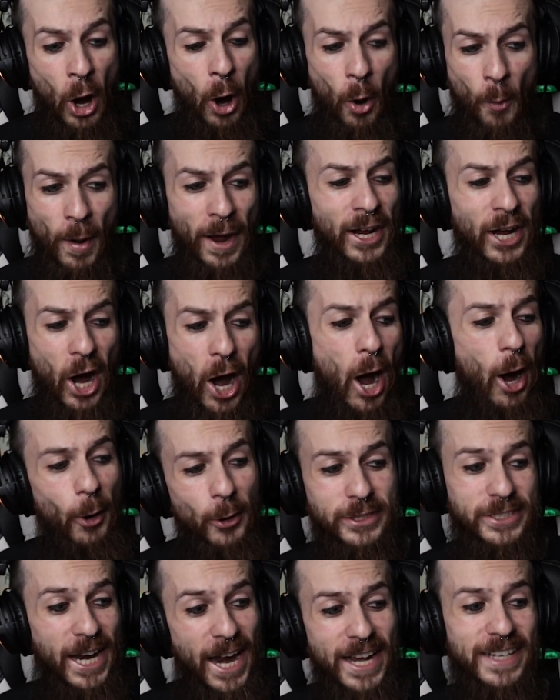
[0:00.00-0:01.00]
oh my god,
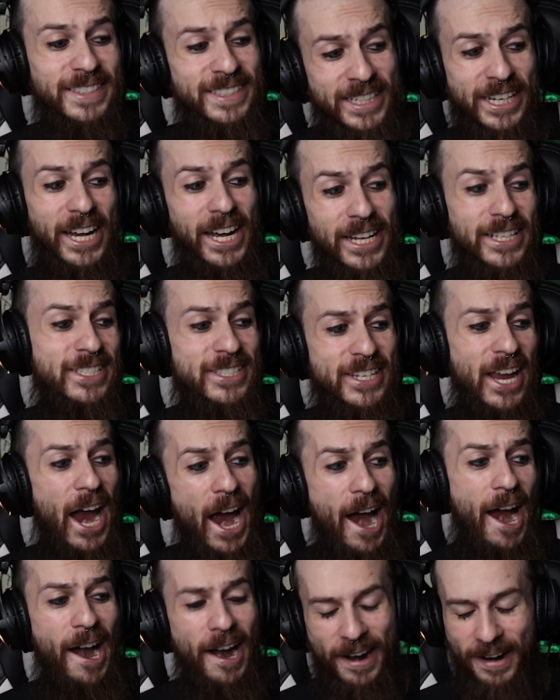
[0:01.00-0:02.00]
who takes kids
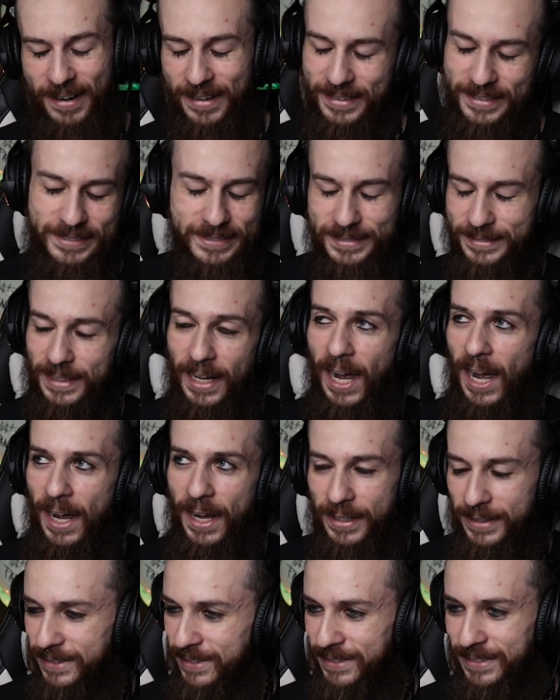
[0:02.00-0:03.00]
there?
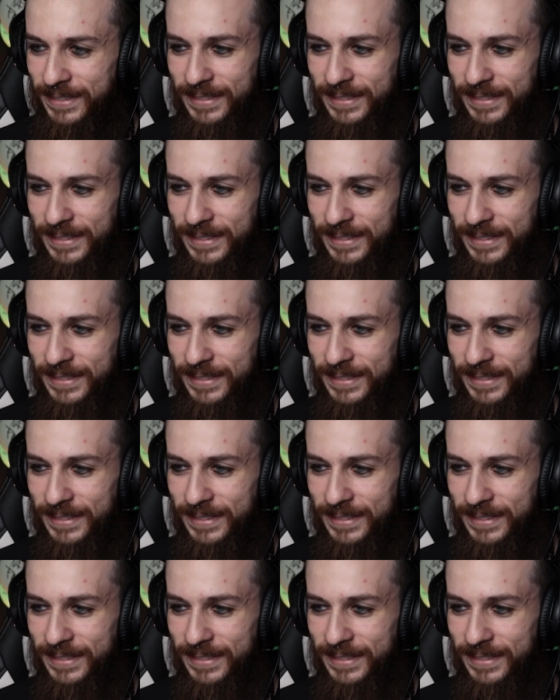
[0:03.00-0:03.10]
Yeah.